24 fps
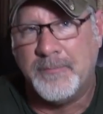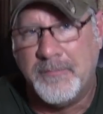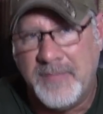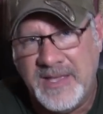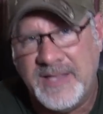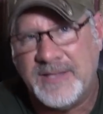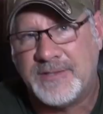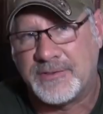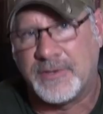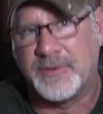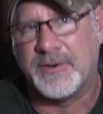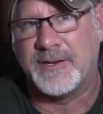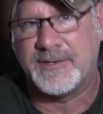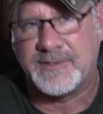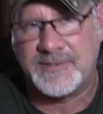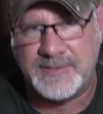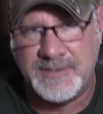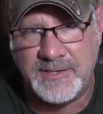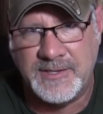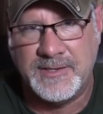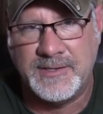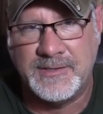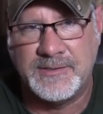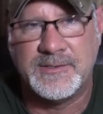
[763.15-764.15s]
meets or
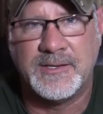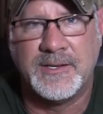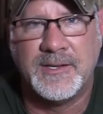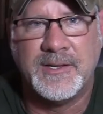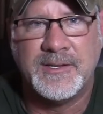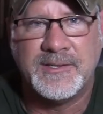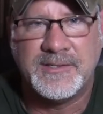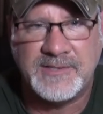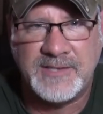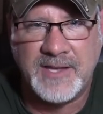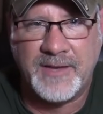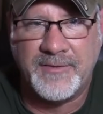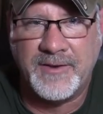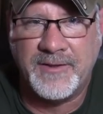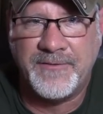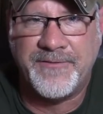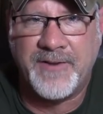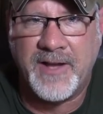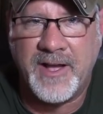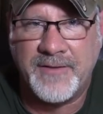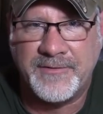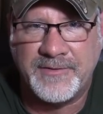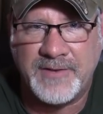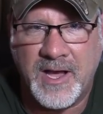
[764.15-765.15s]
exceeds
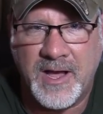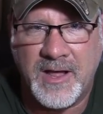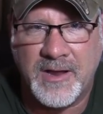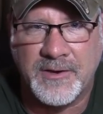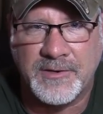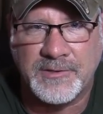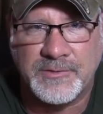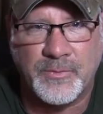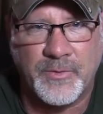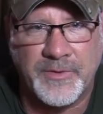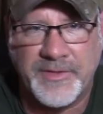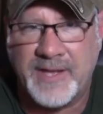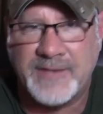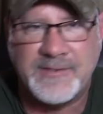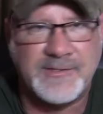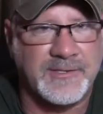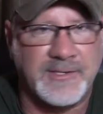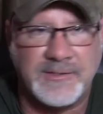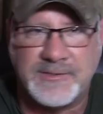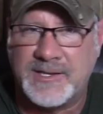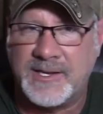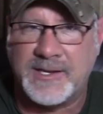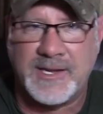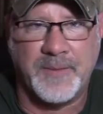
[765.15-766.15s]
$75, well, that's
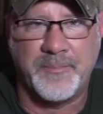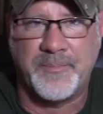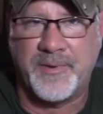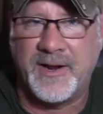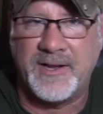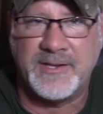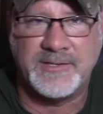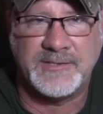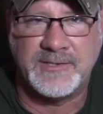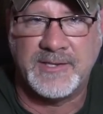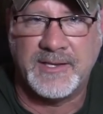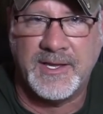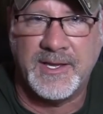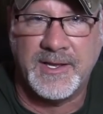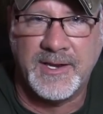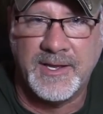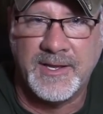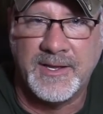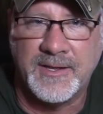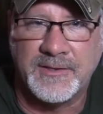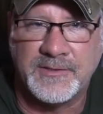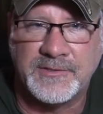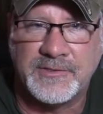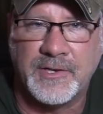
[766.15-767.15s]
the ticket price to get
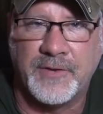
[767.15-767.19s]
in.